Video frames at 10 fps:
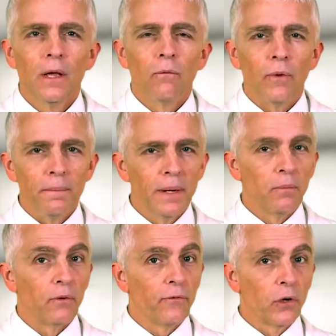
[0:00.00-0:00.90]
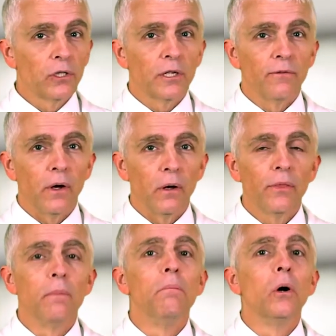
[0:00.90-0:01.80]
Remember, first of all,
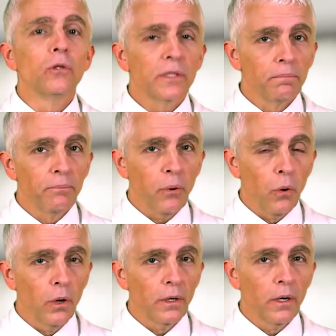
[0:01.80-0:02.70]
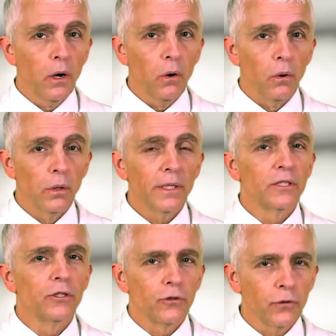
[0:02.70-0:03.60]
the most important goal is
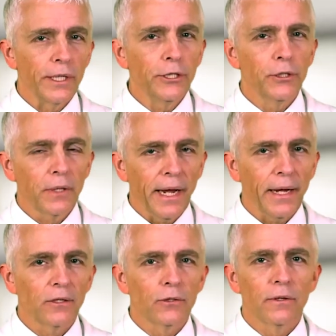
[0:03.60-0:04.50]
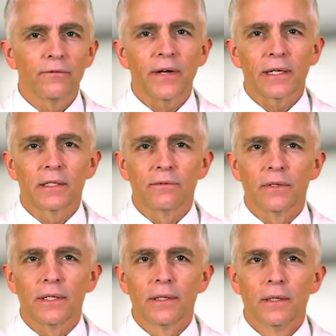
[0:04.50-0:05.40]
to treat your cancer
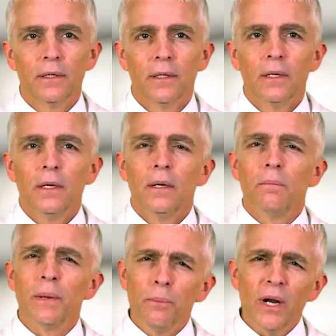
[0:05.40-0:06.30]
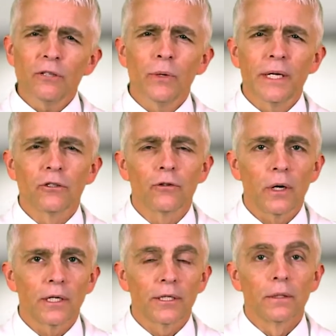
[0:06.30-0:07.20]
effectively. But breast
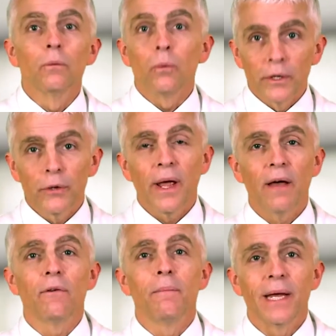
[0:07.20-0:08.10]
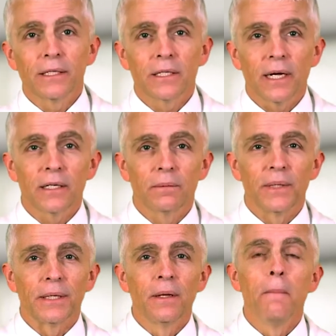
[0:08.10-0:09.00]
reconstruction, when you have a
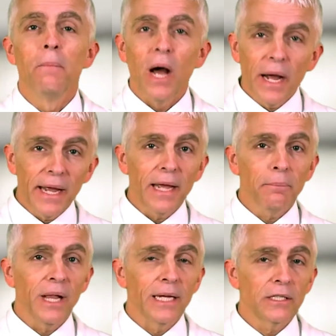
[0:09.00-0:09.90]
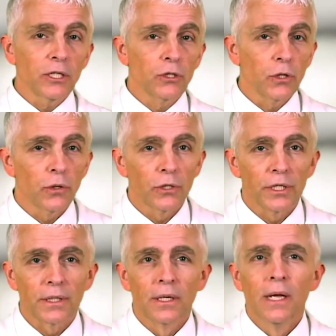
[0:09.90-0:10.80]
mastectomy by a plastic
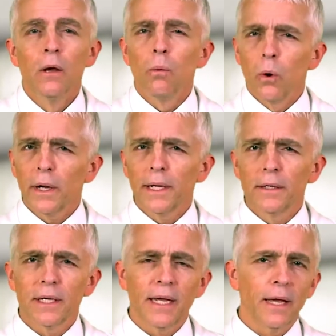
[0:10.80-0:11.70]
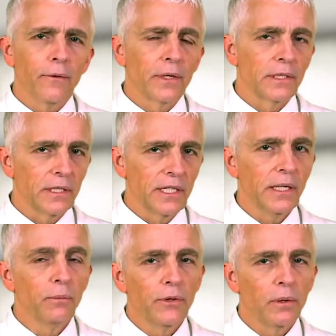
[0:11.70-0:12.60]
surgeon, working together as a
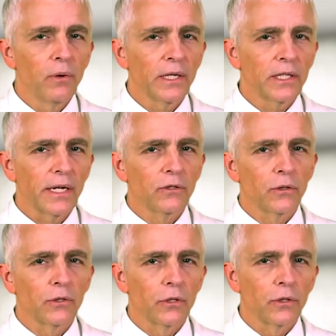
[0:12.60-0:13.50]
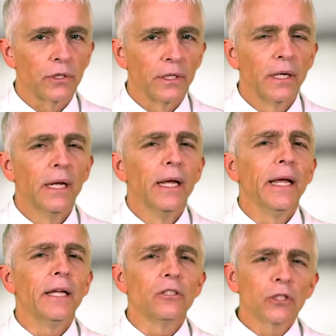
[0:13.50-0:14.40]
team with your breast cancer surgeon,
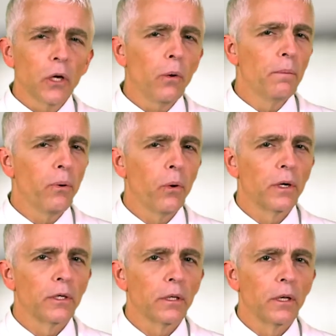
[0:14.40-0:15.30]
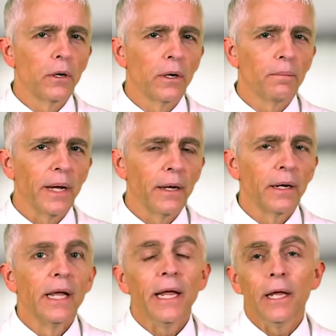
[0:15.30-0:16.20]
is so important to learn about
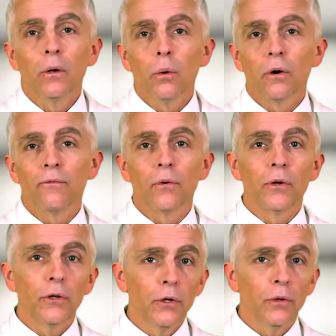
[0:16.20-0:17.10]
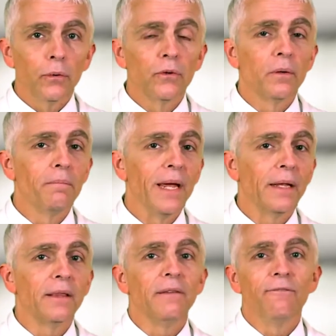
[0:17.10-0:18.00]
in order for you to make
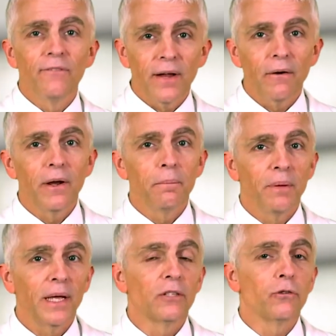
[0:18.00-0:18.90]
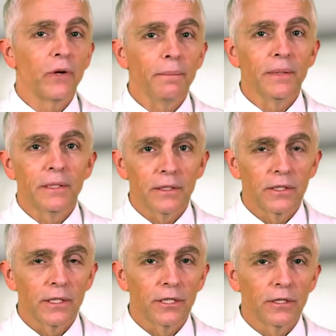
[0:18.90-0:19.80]
the very best treatment
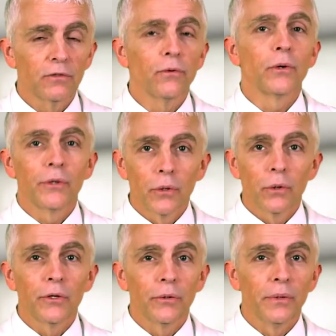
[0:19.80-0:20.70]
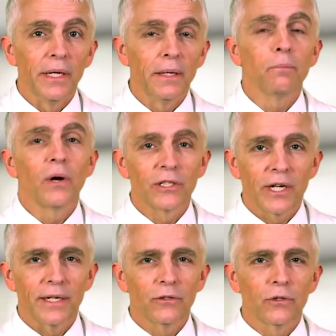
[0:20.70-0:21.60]
decisions for your unique breast
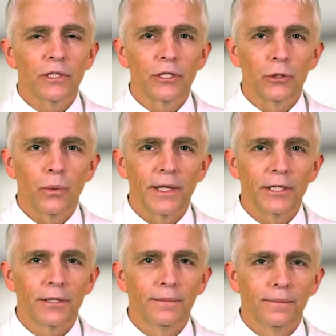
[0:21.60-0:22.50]
cancer situation.